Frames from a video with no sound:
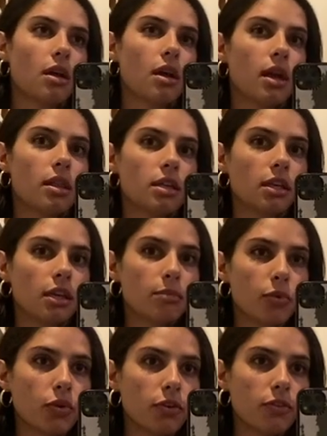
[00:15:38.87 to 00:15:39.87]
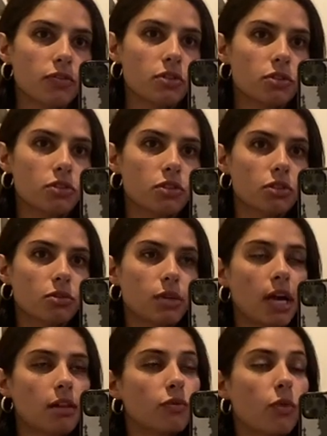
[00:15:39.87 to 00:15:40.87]
And then he moved to
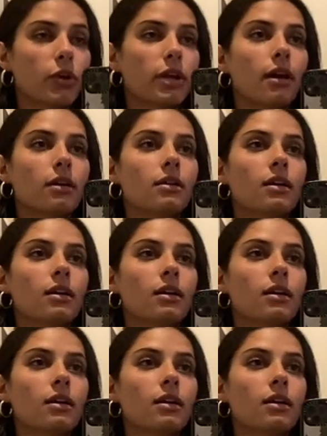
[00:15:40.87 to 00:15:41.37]
California.